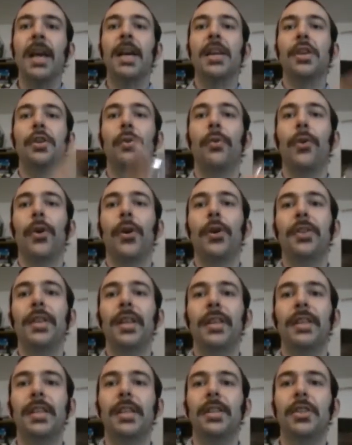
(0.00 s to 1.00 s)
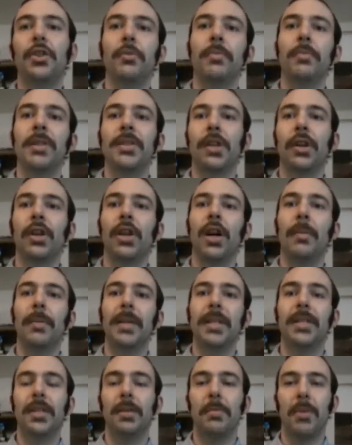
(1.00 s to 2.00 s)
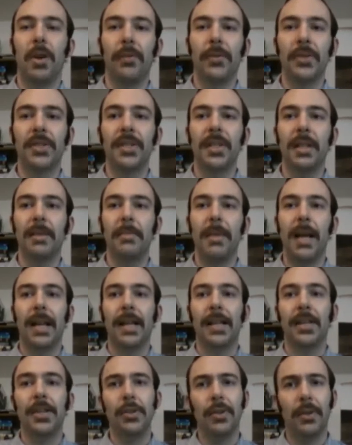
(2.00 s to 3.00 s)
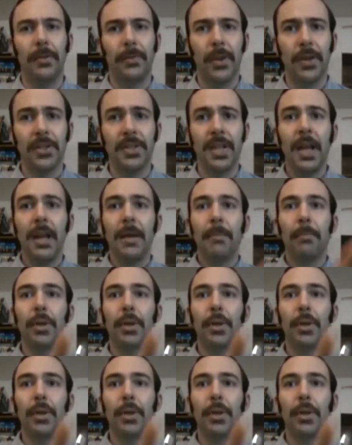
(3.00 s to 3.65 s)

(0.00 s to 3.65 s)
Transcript: You've heard that the Inhumans are coming to the Marvel Cinematic Universe.